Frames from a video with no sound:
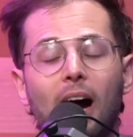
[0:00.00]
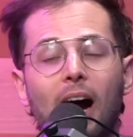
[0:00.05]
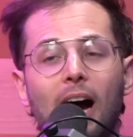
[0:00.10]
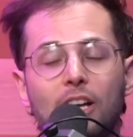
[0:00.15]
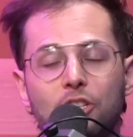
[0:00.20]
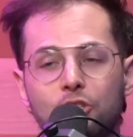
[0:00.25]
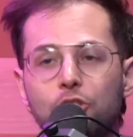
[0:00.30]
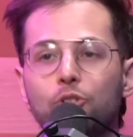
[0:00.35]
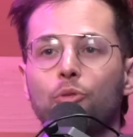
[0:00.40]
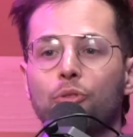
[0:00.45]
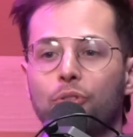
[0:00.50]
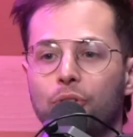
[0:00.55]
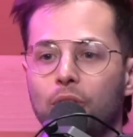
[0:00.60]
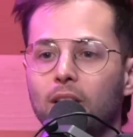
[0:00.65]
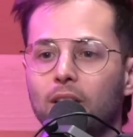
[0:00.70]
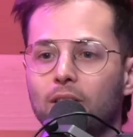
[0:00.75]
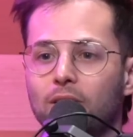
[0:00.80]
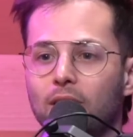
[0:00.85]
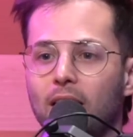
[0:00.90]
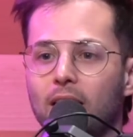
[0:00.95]
I do
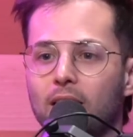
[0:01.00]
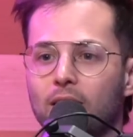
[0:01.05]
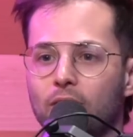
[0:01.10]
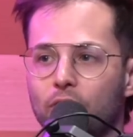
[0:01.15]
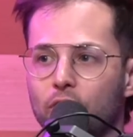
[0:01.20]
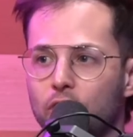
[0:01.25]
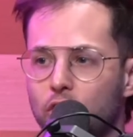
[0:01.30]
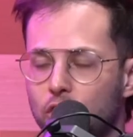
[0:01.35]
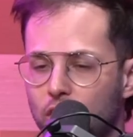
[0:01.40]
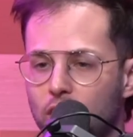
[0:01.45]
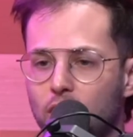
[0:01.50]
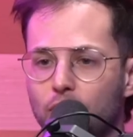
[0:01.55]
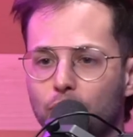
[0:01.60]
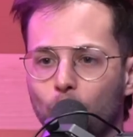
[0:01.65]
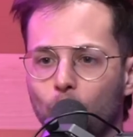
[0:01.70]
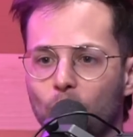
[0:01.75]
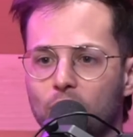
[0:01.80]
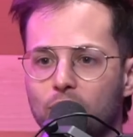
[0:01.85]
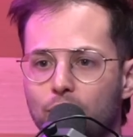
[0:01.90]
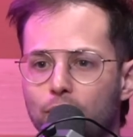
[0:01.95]
think that the chief
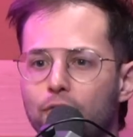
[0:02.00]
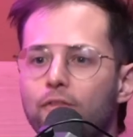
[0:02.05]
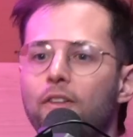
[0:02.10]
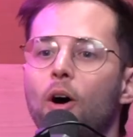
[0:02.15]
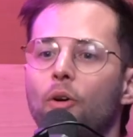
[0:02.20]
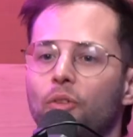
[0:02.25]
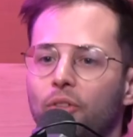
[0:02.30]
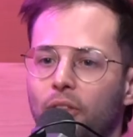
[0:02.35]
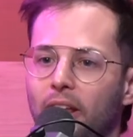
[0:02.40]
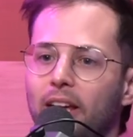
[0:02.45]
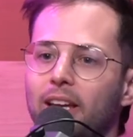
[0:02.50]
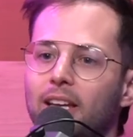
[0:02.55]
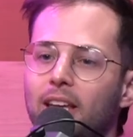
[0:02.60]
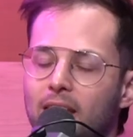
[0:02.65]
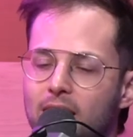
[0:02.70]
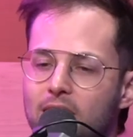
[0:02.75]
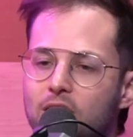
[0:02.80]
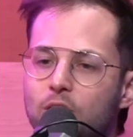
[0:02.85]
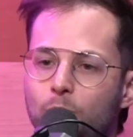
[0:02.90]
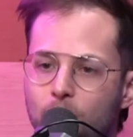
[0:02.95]
felt like
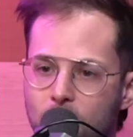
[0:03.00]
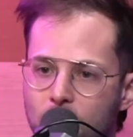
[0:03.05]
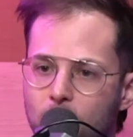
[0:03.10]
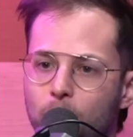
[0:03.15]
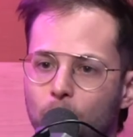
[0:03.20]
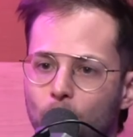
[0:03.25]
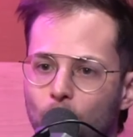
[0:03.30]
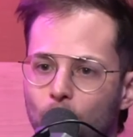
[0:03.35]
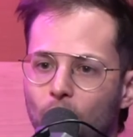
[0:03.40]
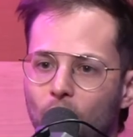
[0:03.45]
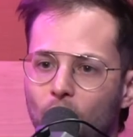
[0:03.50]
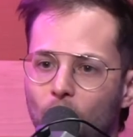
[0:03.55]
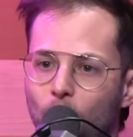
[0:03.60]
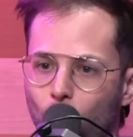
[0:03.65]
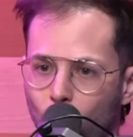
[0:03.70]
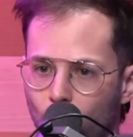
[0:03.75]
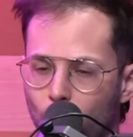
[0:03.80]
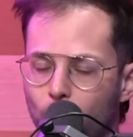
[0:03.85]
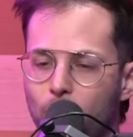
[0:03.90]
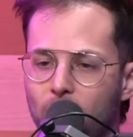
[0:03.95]
his people
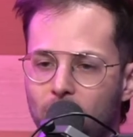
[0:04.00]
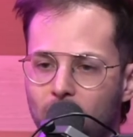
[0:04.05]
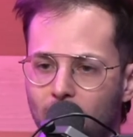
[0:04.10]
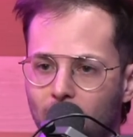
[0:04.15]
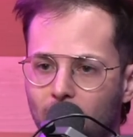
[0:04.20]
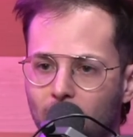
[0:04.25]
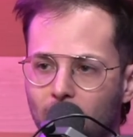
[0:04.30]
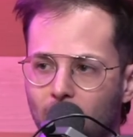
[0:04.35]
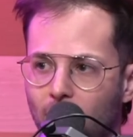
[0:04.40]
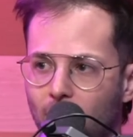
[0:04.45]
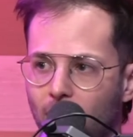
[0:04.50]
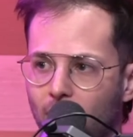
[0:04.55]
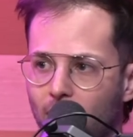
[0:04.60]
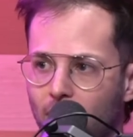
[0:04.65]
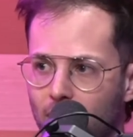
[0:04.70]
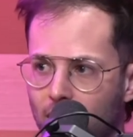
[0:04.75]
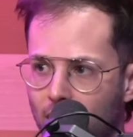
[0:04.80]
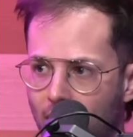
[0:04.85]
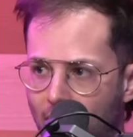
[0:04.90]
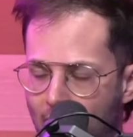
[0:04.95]
were being
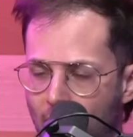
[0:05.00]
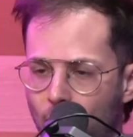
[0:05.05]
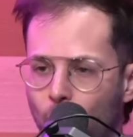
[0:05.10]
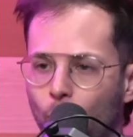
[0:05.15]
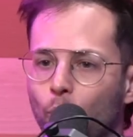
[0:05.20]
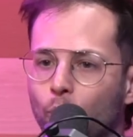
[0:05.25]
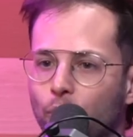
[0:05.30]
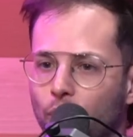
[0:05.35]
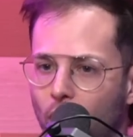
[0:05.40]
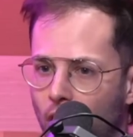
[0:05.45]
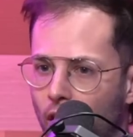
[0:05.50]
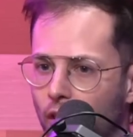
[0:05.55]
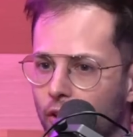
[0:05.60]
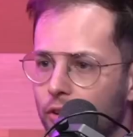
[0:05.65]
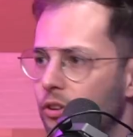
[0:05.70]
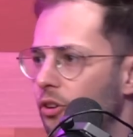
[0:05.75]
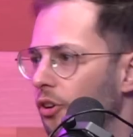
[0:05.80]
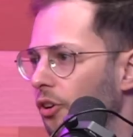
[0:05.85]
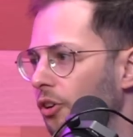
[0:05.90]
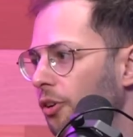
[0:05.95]
held
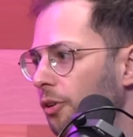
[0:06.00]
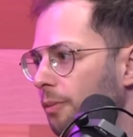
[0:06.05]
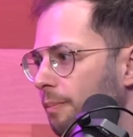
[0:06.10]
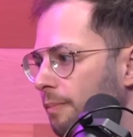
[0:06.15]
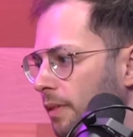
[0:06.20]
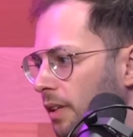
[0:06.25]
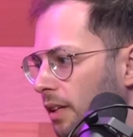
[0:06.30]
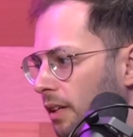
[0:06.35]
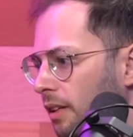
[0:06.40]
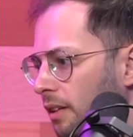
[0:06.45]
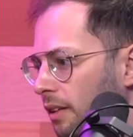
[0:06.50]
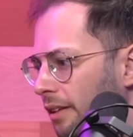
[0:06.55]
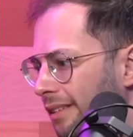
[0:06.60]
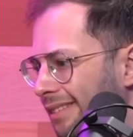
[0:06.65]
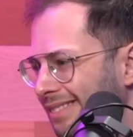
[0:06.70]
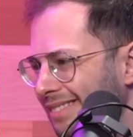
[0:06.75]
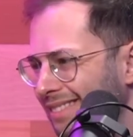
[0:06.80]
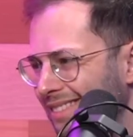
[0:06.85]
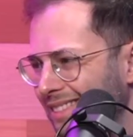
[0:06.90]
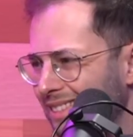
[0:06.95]
under
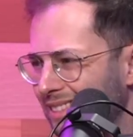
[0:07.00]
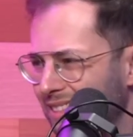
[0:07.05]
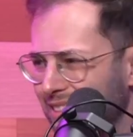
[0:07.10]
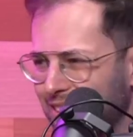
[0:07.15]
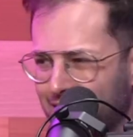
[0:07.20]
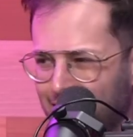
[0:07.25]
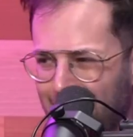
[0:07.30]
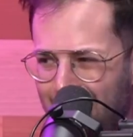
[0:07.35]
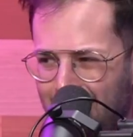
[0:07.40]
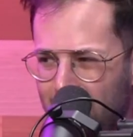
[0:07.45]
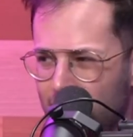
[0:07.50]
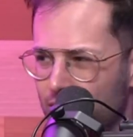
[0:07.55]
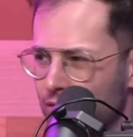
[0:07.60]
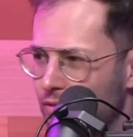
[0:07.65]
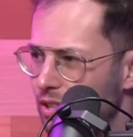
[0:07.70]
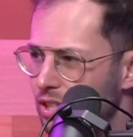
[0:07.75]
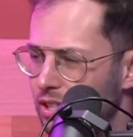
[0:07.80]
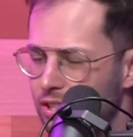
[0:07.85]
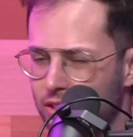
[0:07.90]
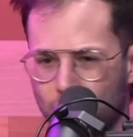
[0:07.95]
kind of
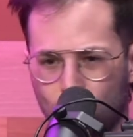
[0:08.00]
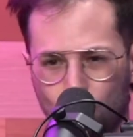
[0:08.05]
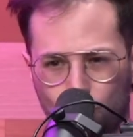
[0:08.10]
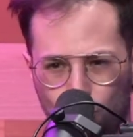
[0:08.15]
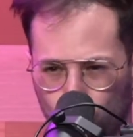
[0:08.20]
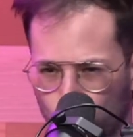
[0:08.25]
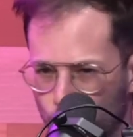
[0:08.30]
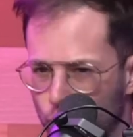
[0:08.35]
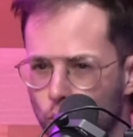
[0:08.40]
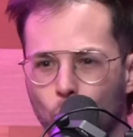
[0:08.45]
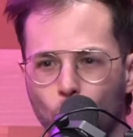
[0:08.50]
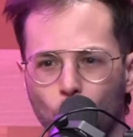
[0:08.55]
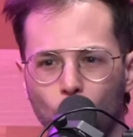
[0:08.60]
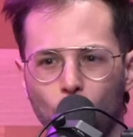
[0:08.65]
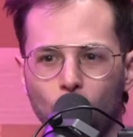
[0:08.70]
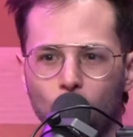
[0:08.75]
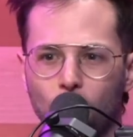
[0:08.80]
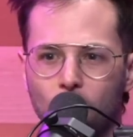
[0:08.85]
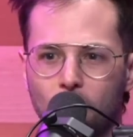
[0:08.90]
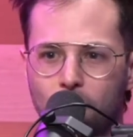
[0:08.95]
this
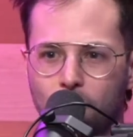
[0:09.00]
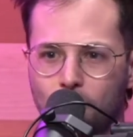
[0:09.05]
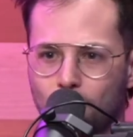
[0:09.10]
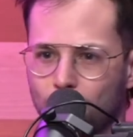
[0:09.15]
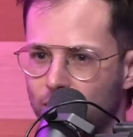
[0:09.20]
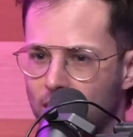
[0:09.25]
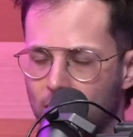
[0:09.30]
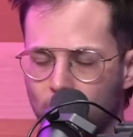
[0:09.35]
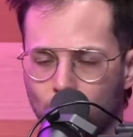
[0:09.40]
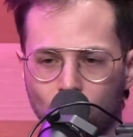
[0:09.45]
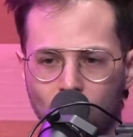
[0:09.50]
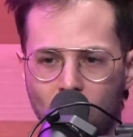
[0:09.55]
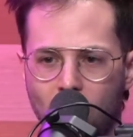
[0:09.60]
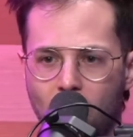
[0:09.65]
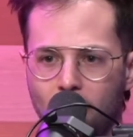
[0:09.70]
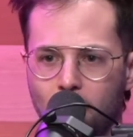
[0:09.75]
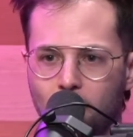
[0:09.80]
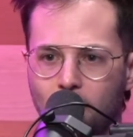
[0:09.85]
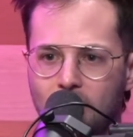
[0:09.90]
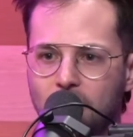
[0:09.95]
rule from Shego
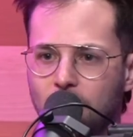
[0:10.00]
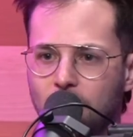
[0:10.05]
Khan, right?